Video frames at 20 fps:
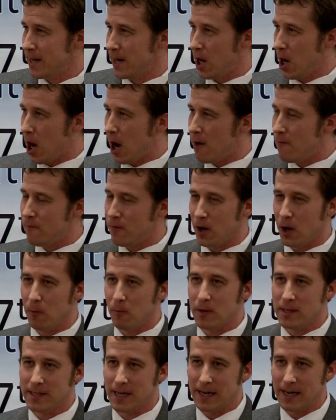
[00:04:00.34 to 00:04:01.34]
manila
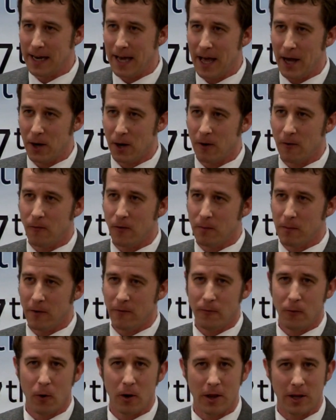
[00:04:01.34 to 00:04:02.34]
envelope was a letter from
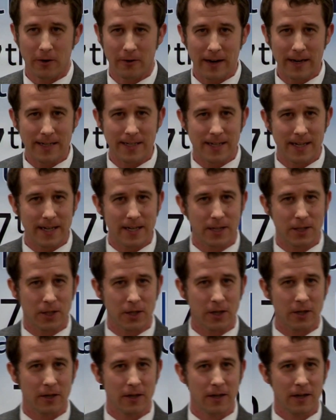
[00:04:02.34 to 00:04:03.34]
a 4th grade
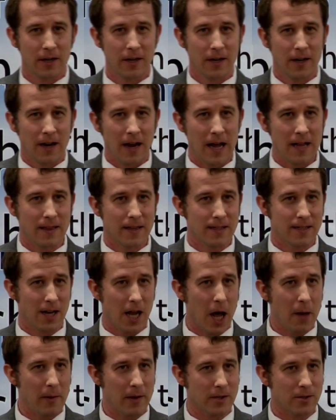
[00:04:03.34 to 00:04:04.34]
teacher at the
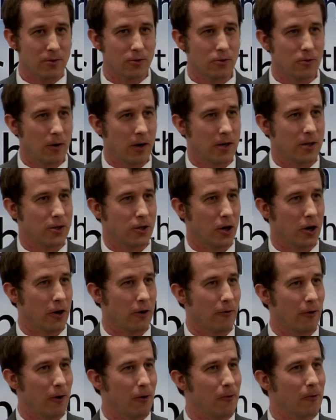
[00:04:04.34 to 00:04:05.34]
Islamic school on
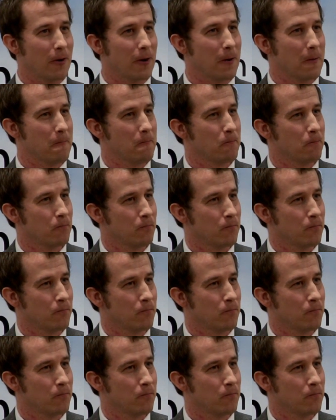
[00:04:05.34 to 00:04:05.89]
Charter Oak.